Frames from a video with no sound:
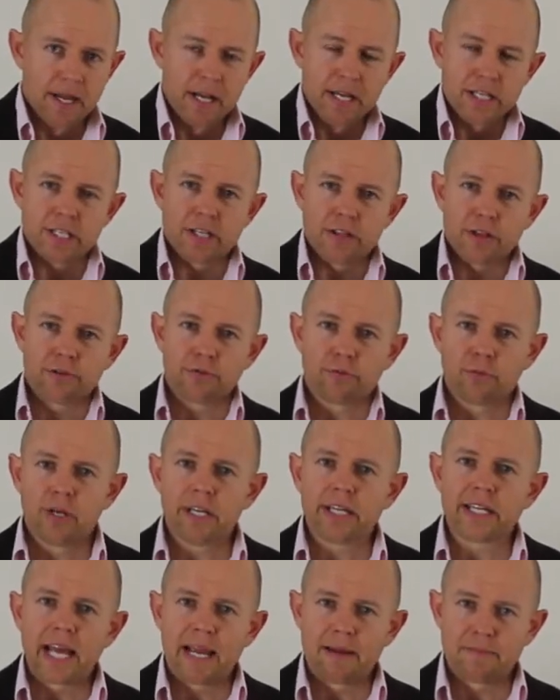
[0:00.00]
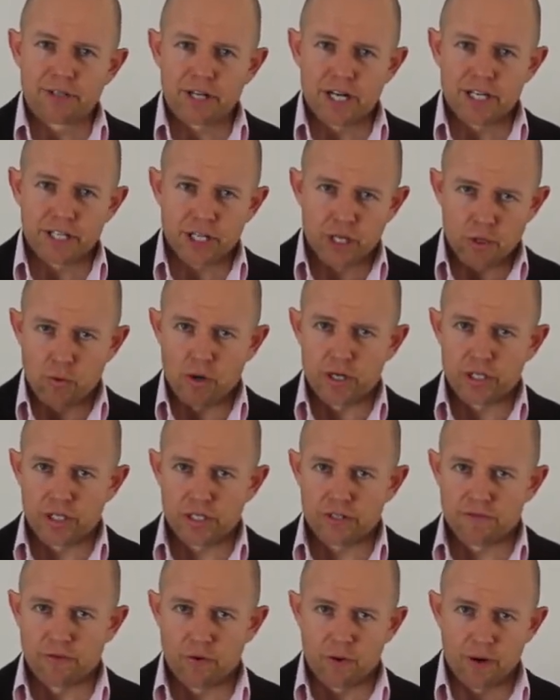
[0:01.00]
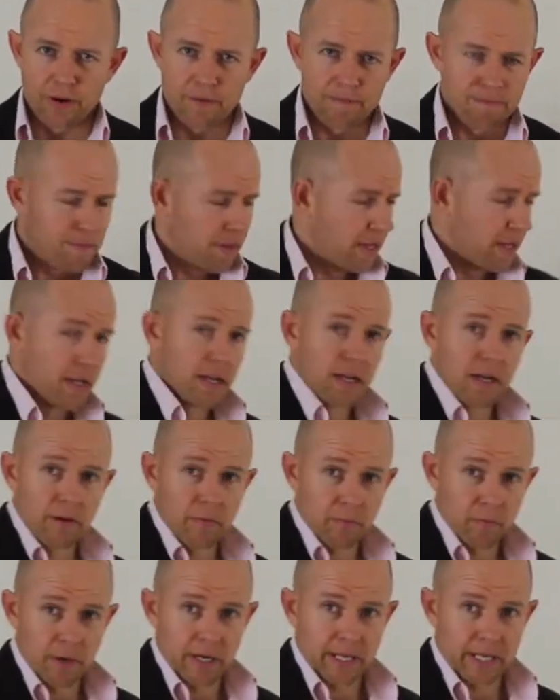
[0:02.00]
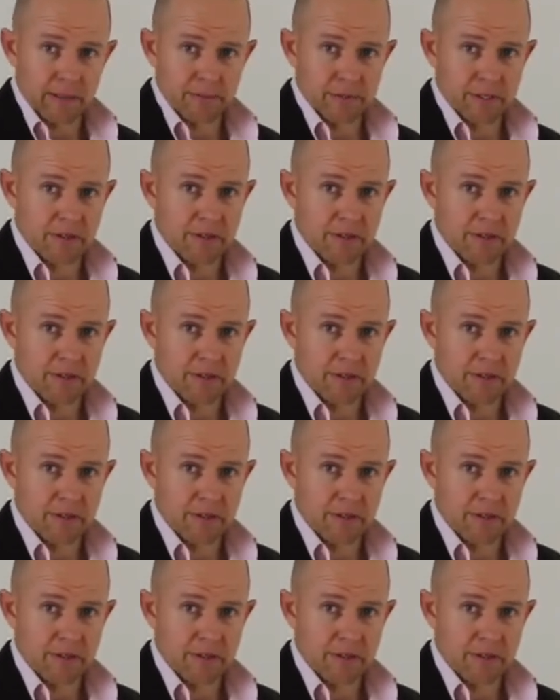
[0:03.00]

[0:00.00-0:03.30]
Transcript: So the three game-changing questions for you when it comes to